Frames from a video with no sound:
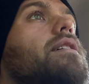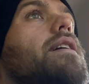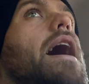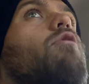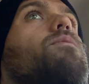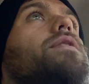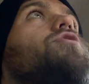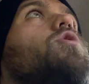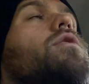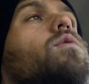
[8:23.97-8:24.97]
I would be
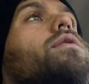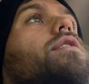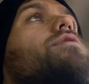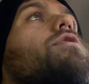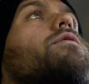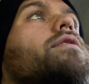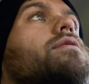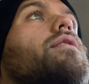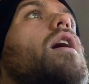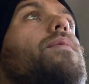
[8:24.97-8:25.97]
doing you a disservice
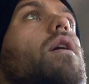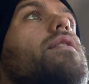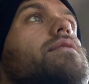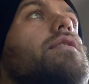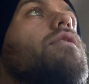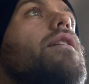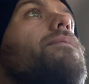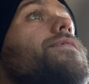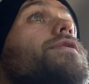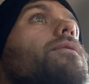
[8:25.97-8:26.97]
to not be honest and tell you
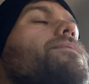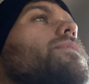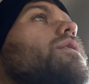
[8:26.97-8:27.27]
that. So